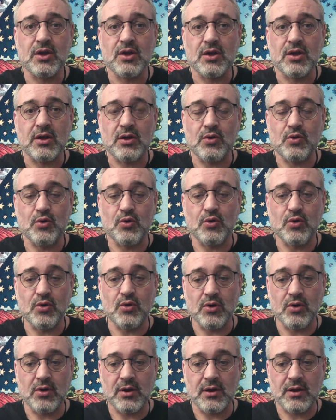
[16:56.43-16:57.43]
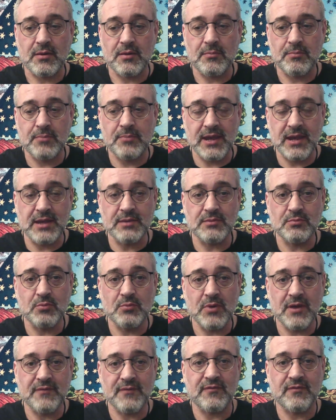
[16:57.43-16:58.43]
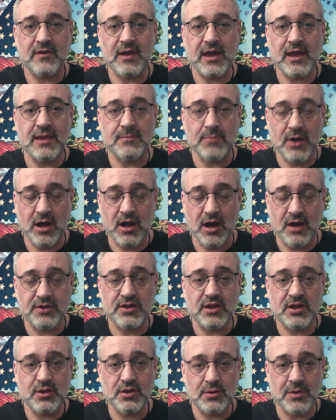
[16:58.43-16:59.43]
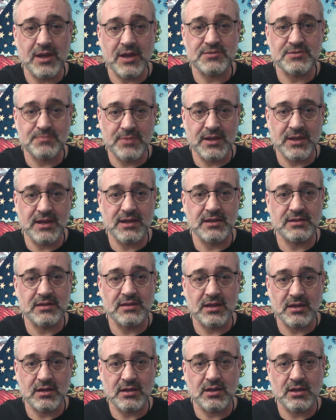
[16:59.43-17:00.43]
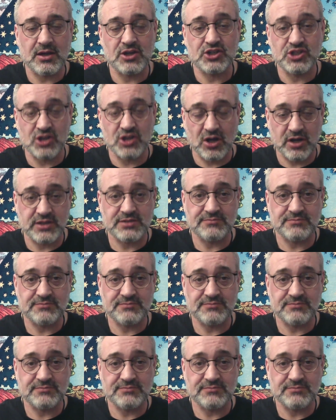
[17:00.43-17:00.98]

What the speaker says: or been with a partner who has been a shite.